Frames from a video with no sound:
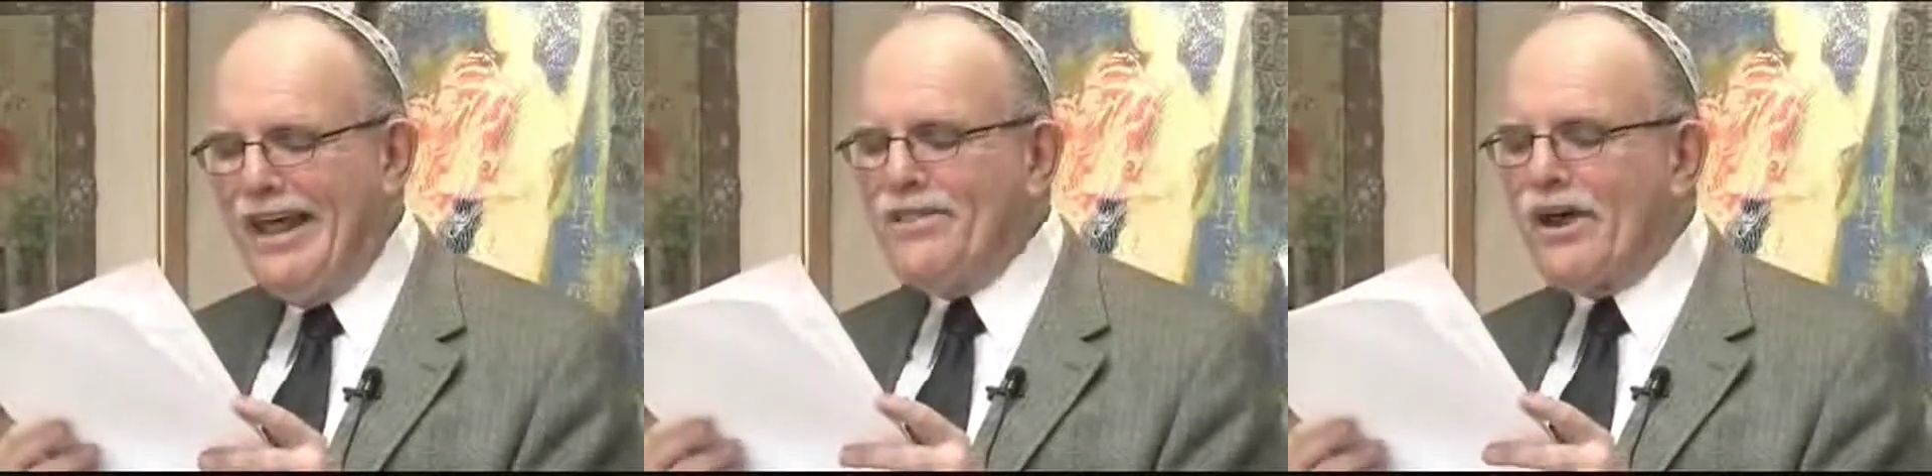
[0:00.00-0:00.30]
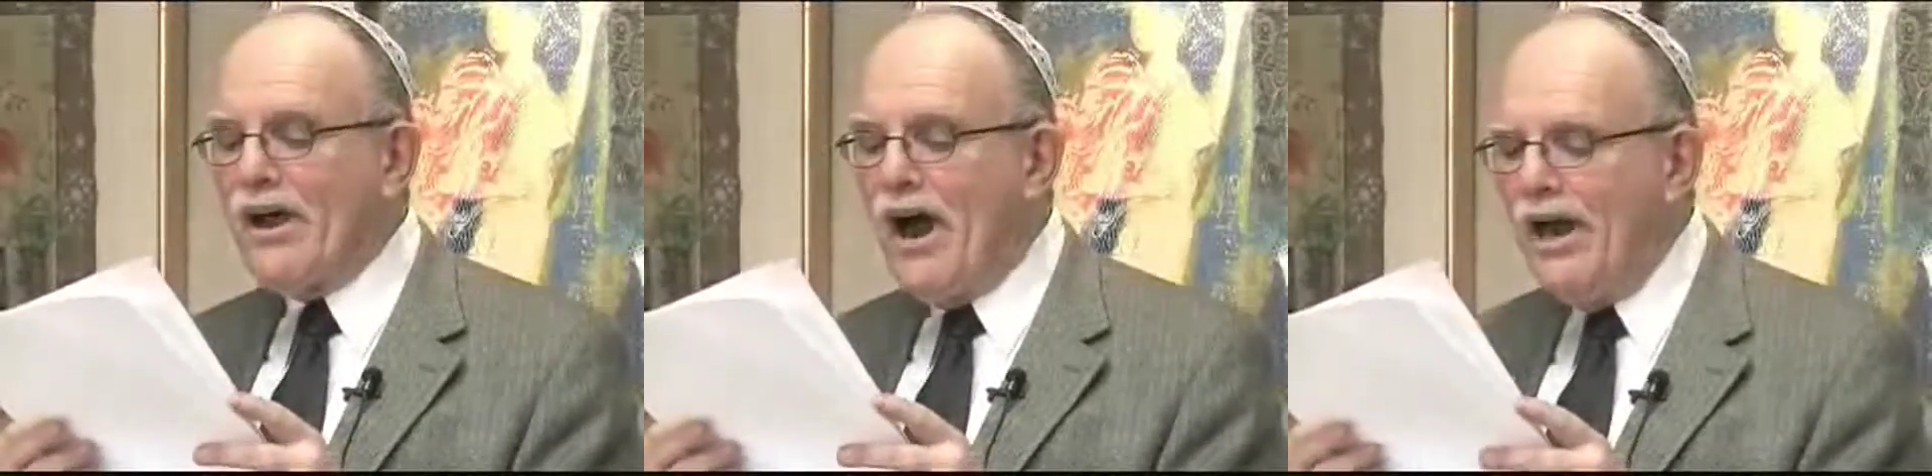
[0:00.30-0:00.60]
in
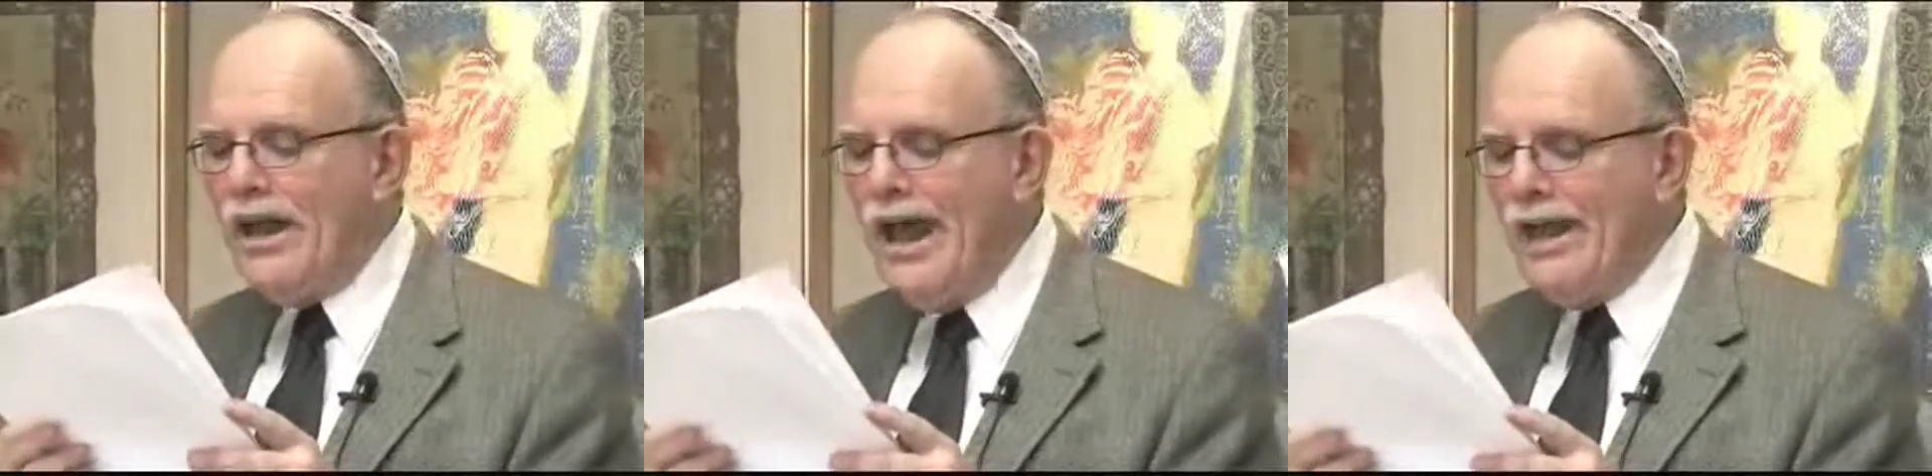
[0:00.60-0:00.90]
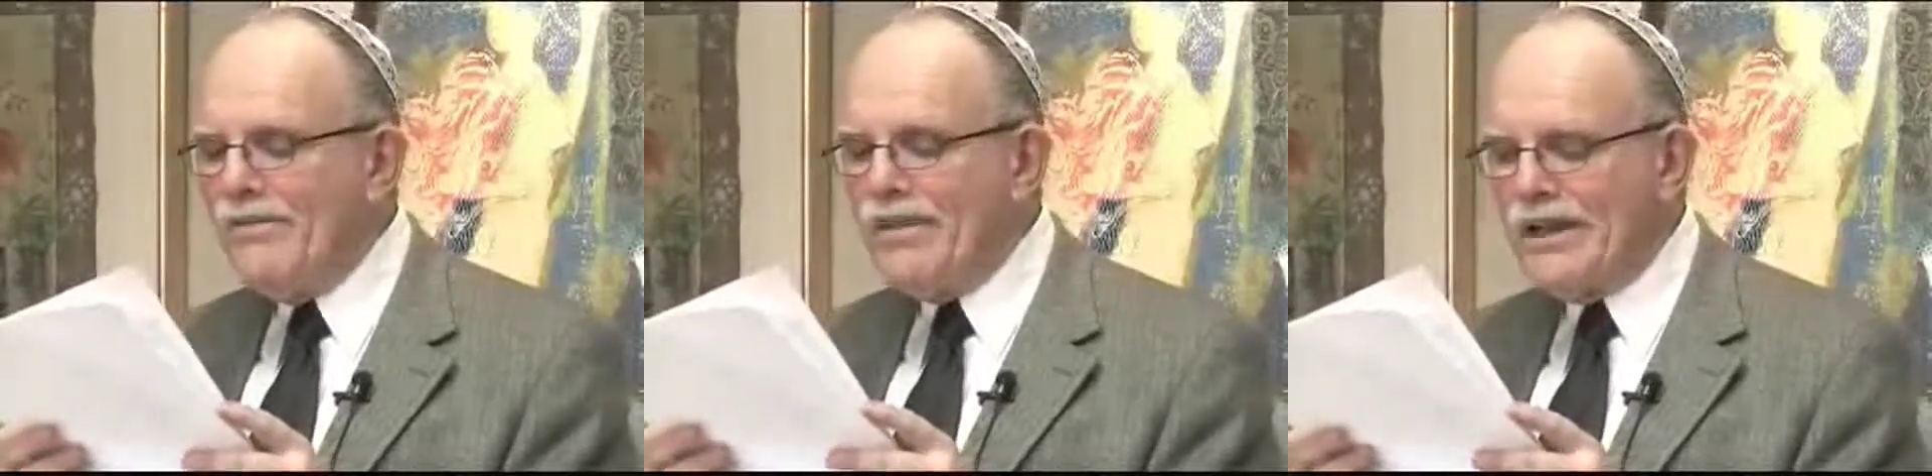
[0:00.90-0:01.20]
the
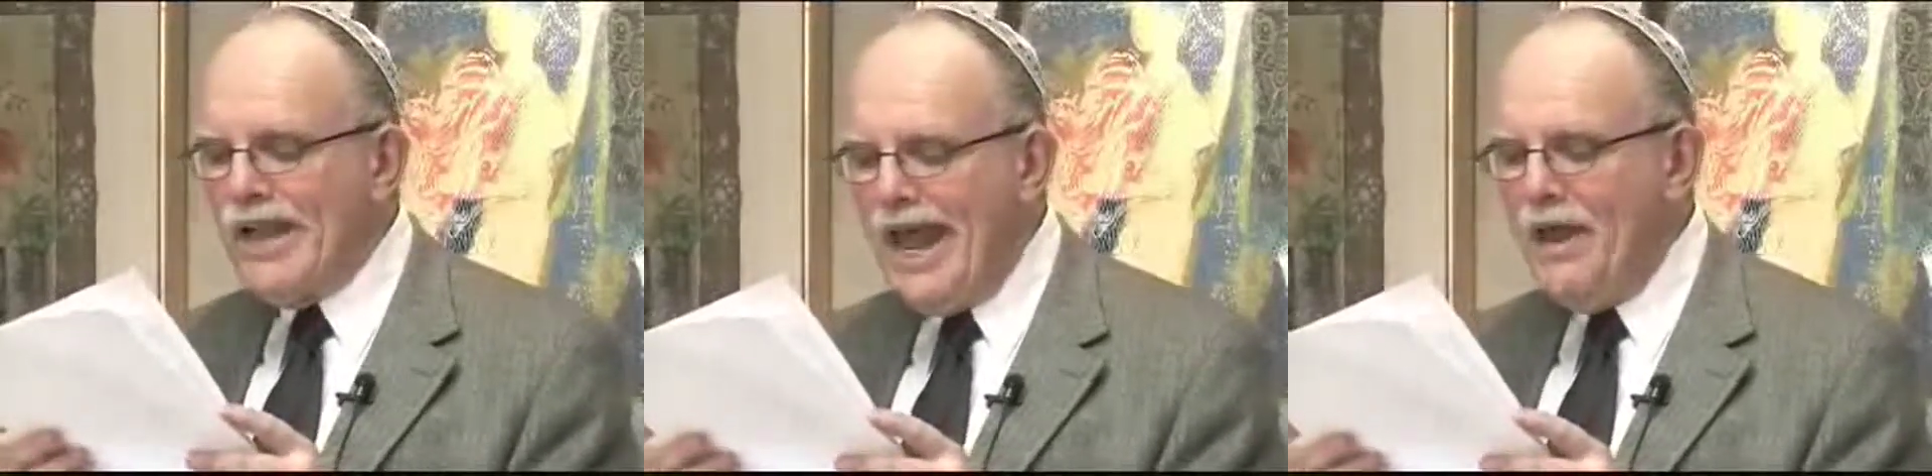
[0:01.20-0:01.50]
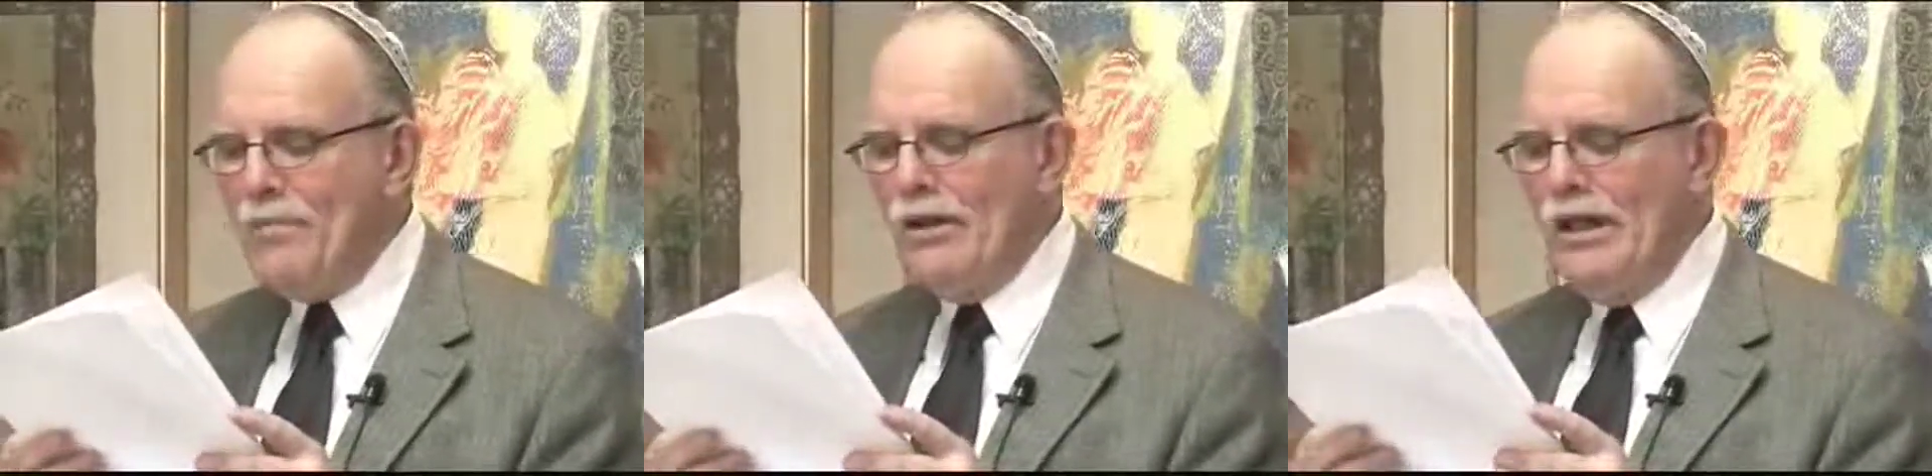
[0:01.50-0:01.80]
Godhead of the
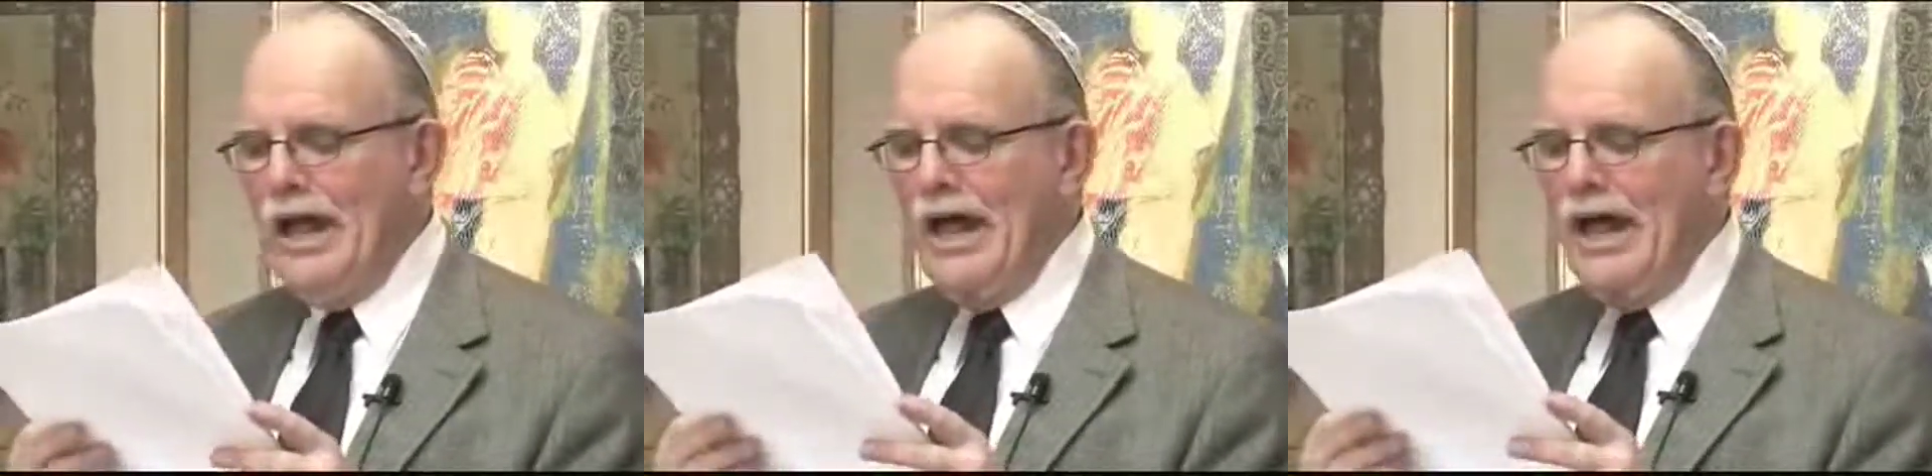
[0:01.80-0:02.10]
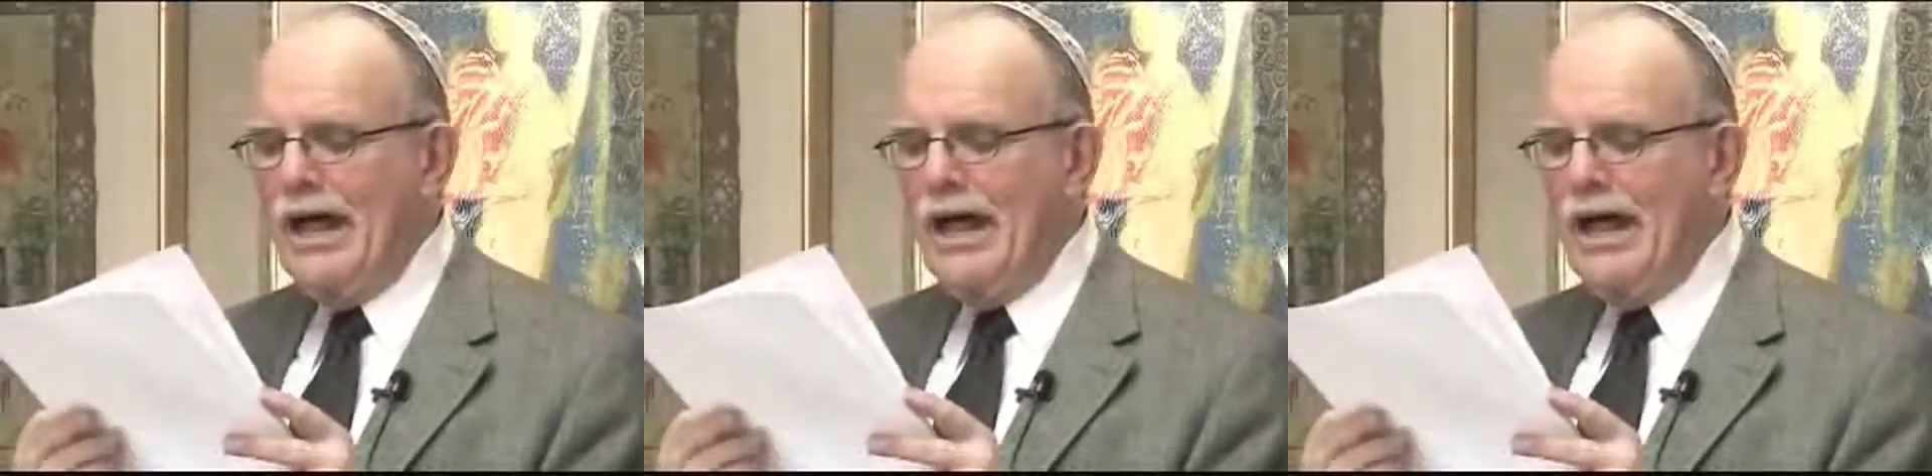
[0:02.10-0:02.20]
table